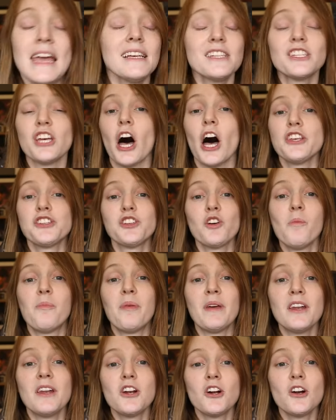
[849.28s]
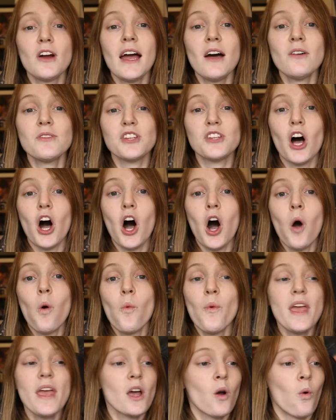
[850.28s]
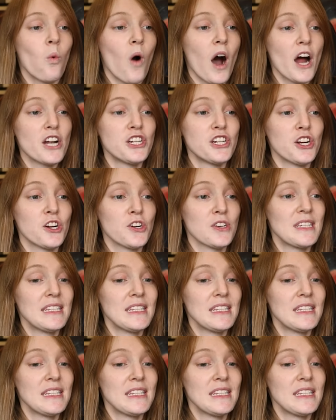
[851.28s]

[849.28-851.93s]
He's also been in her house all week, watching her